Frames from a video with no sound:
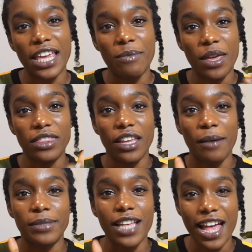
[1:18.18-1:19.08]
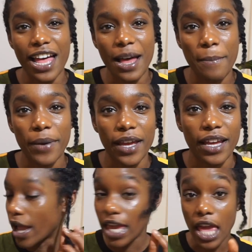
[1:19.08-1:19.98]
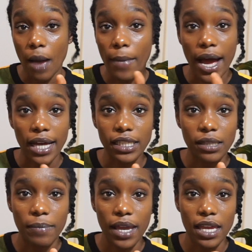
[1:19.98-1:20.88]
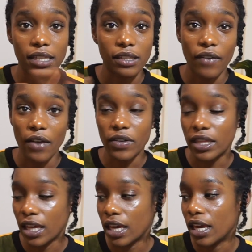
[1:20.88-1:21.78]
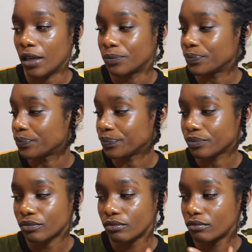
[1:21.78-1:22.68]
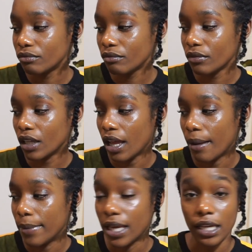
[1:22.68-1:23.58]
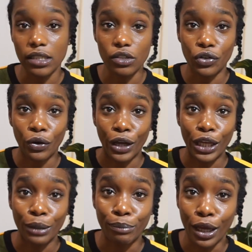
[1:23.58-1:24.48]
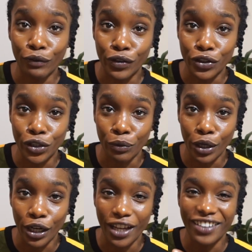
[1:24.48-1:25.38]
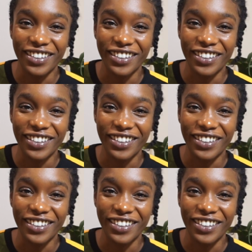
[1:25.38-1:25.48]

give me a thumbs up. I'll give y'all my honest opinions of everything because you know I ain't getting paid for the shit right now.